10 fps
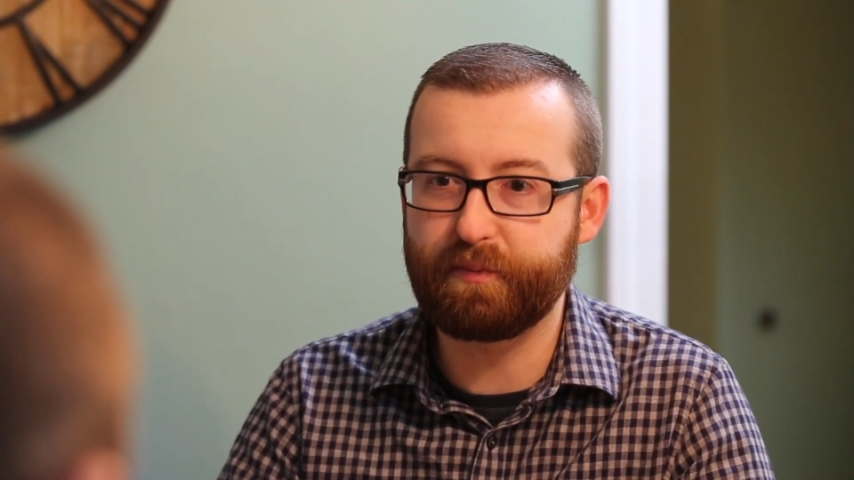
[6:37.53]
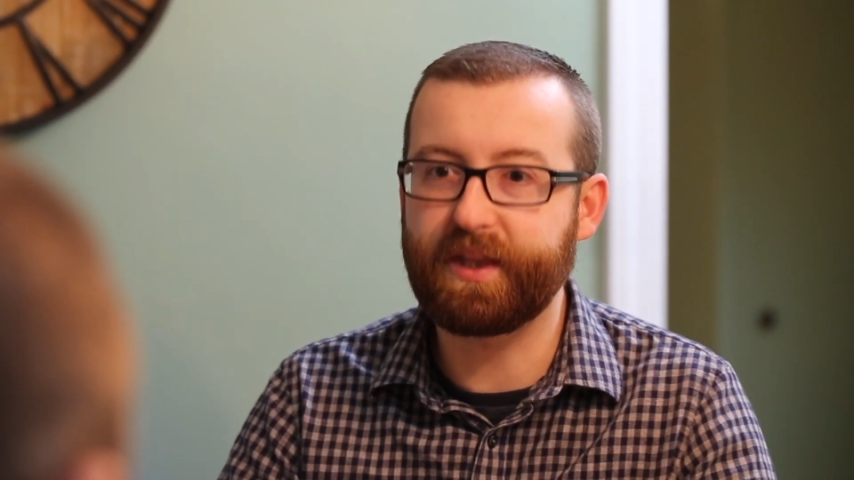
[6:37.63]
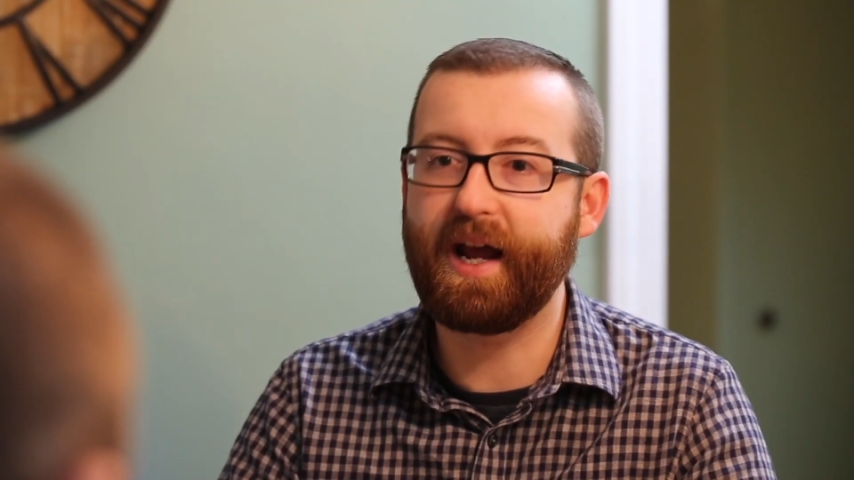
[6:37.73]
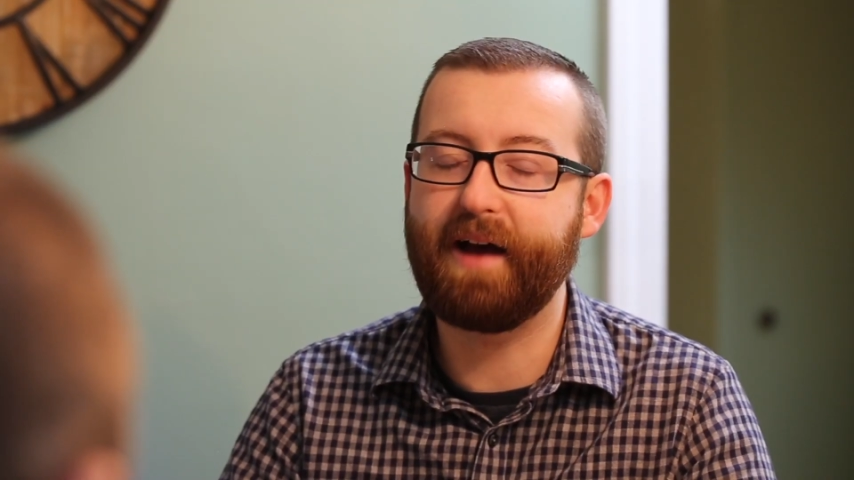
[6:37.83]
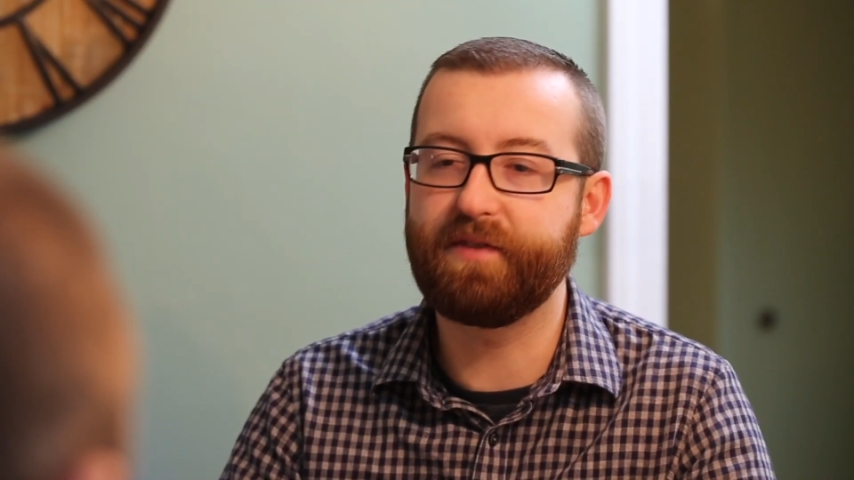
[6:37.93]
but
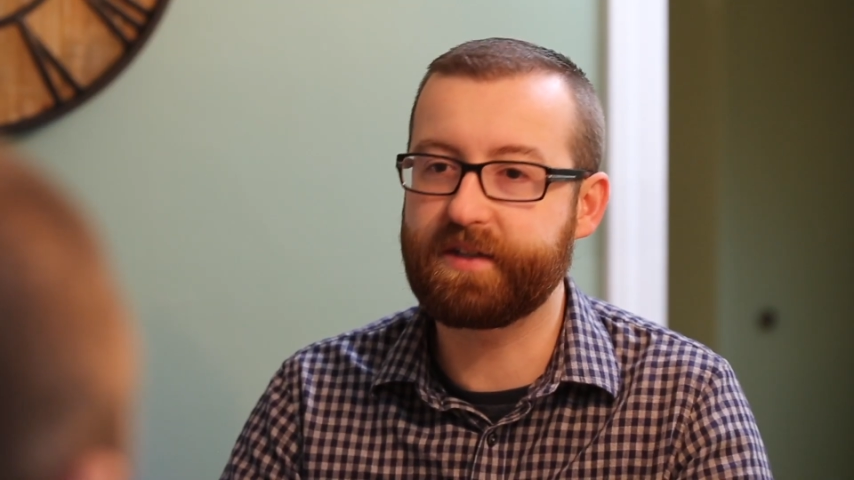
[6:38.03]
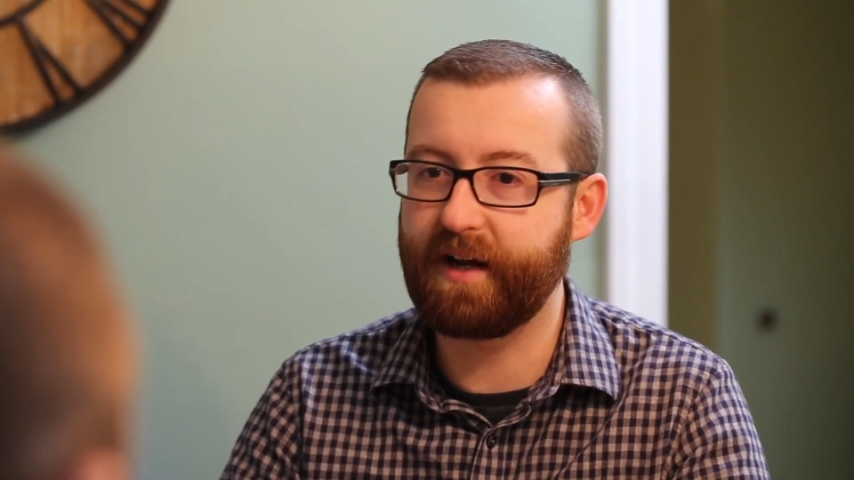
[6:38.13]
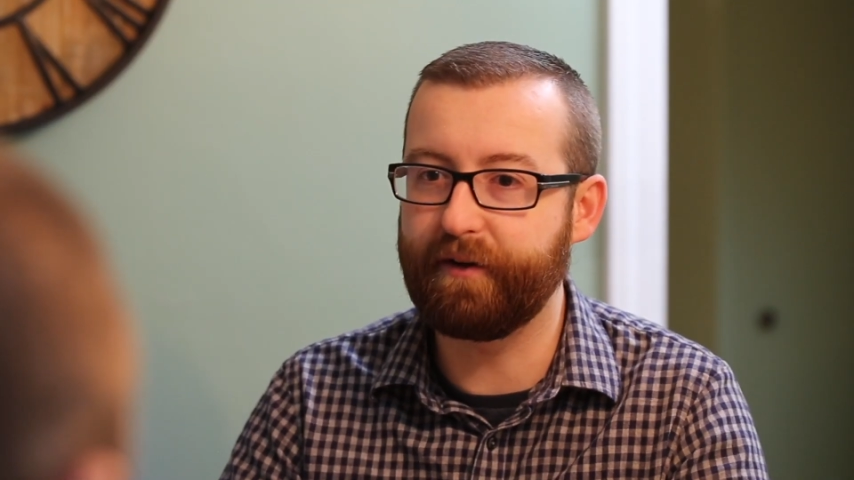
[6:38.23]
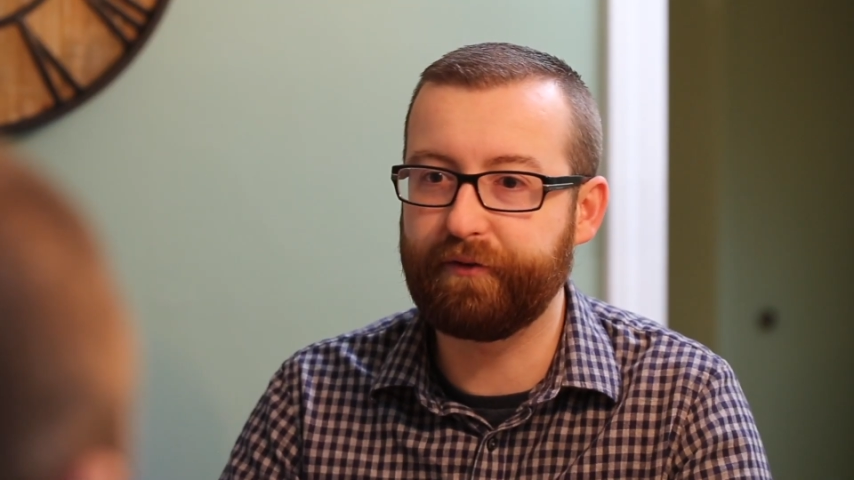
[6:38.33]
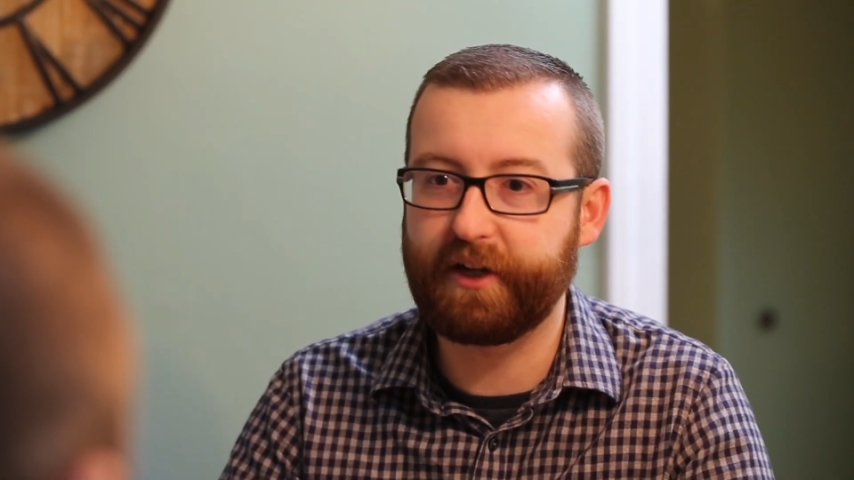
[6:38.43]
they have this
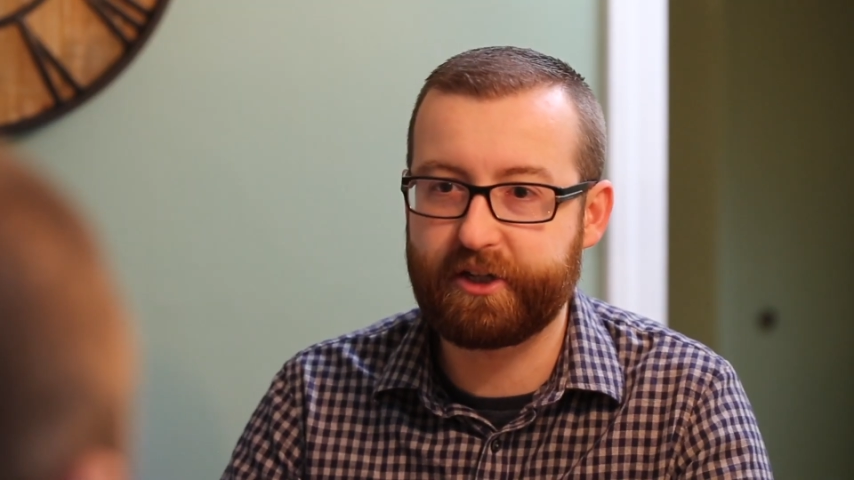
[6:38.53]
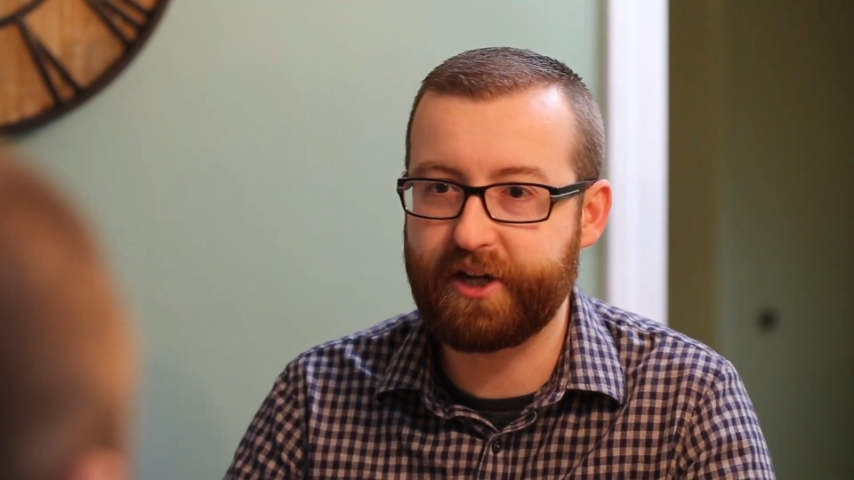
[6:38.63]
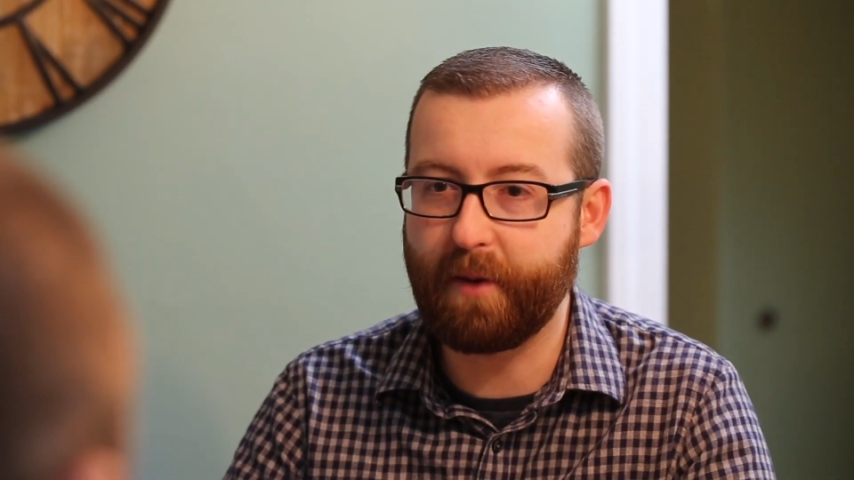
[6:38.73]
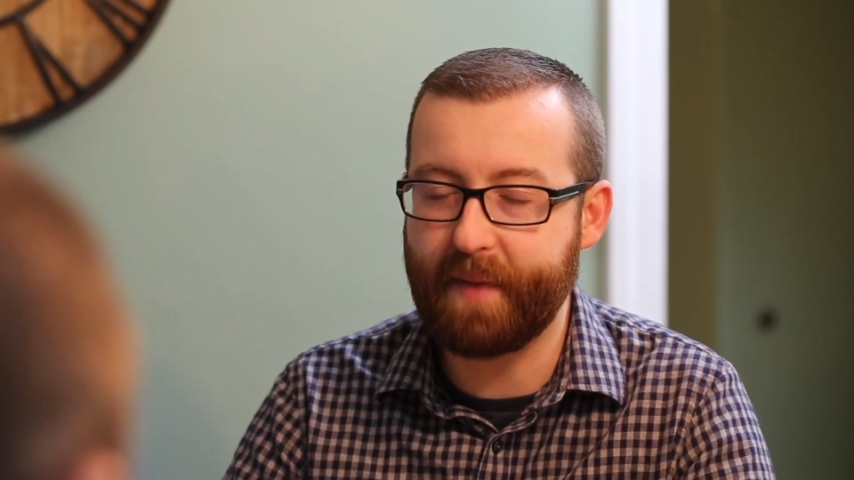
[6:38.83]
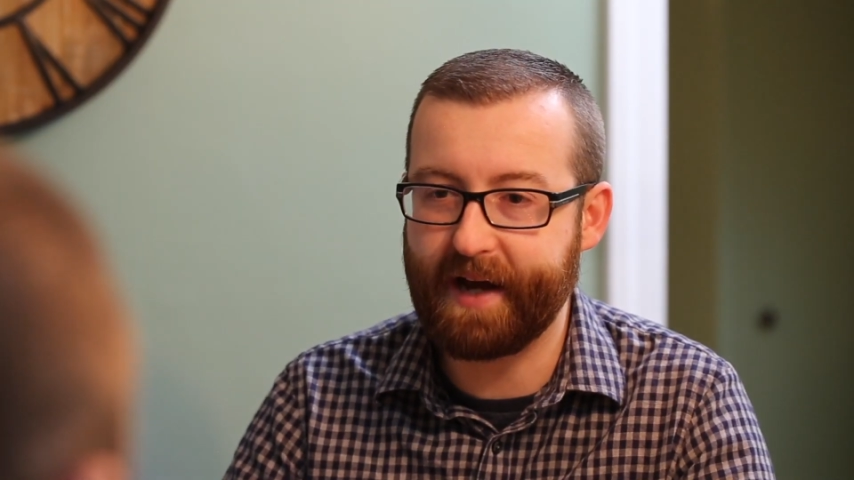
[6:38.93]
kind of fleshed
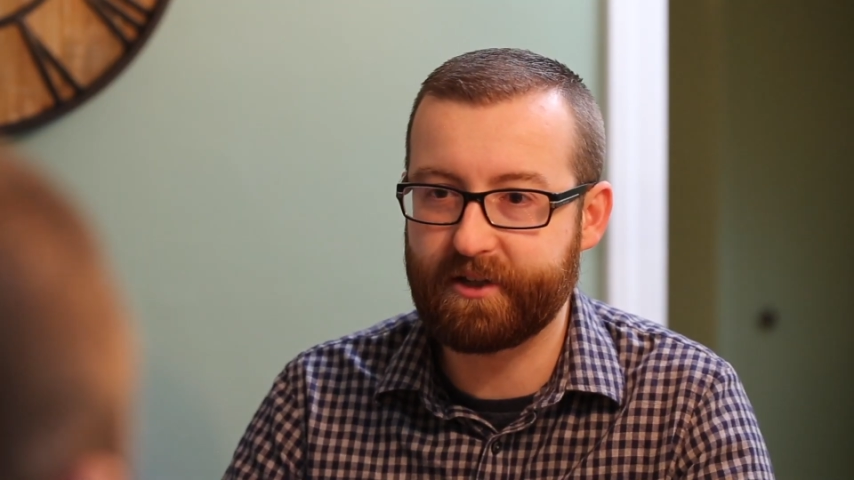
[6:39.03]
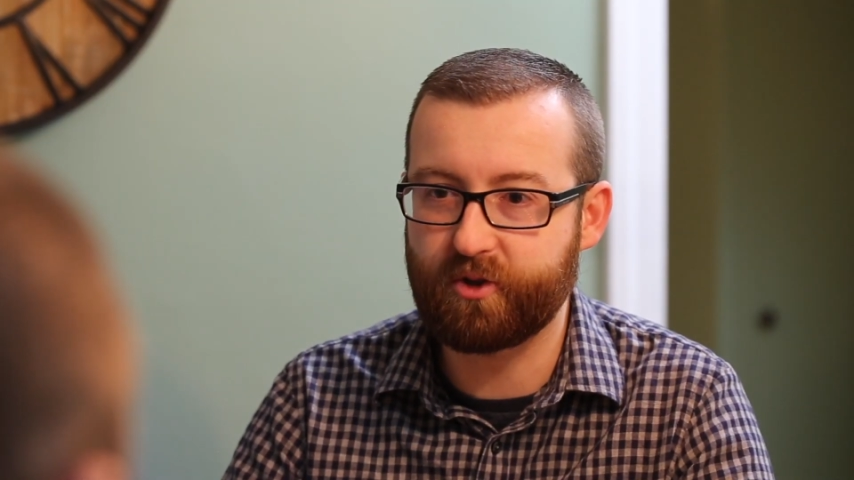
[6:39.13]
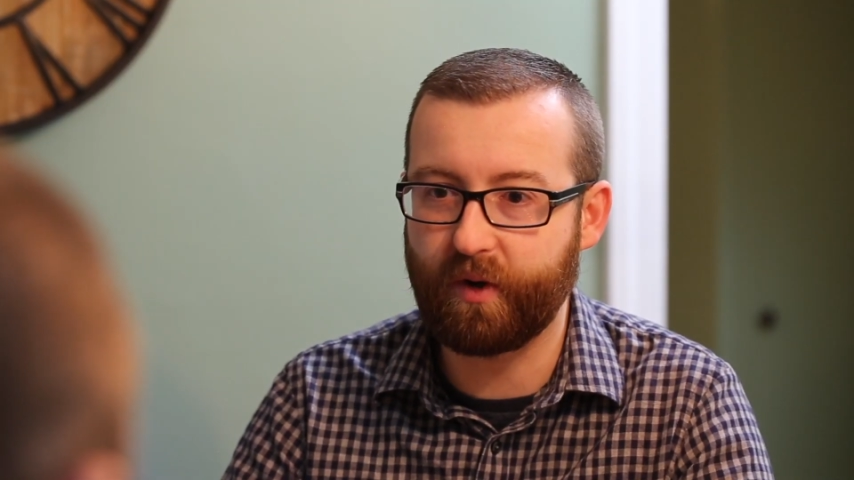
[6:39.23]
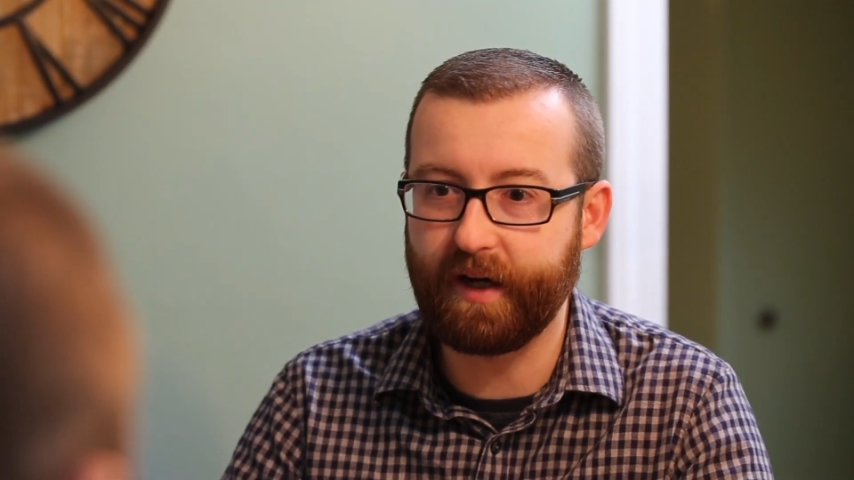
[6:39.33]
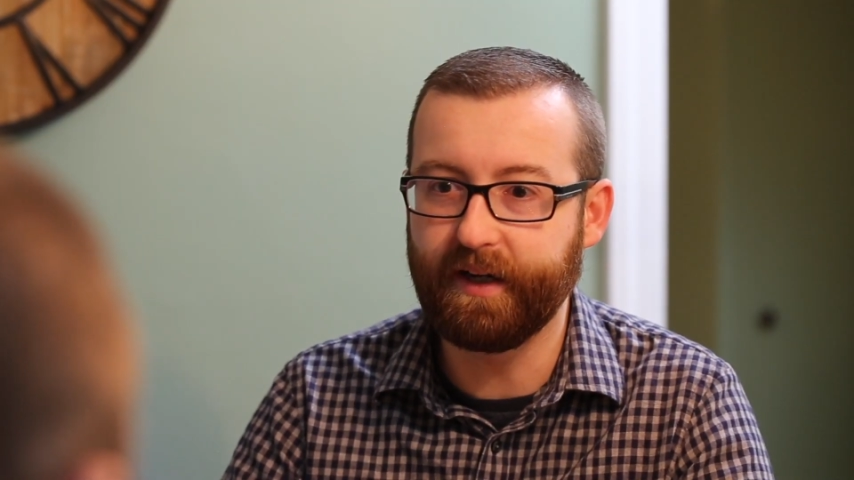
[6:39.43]
out
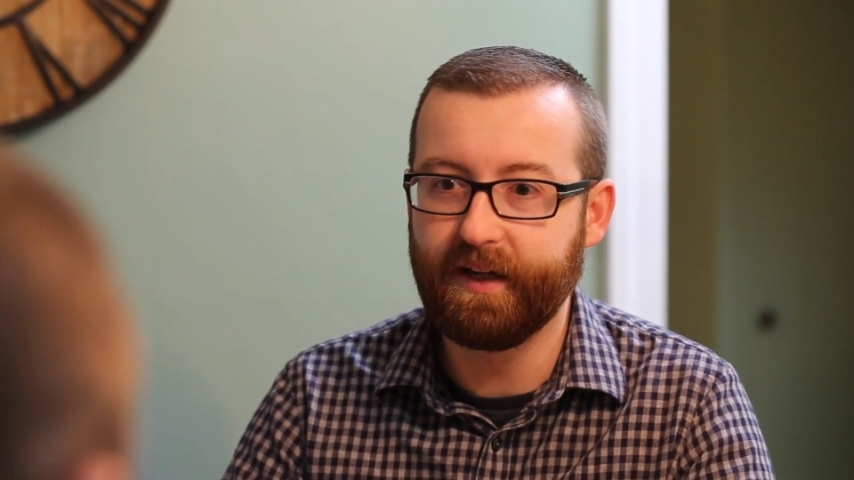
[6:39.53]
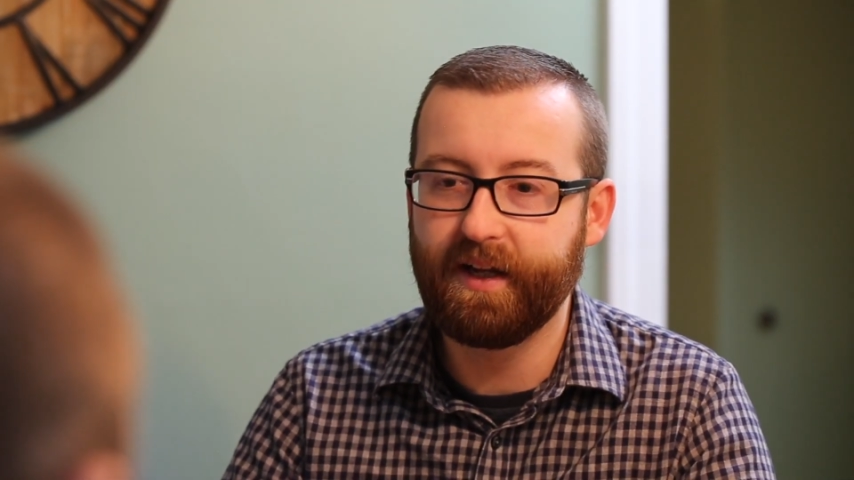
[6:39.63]
backstory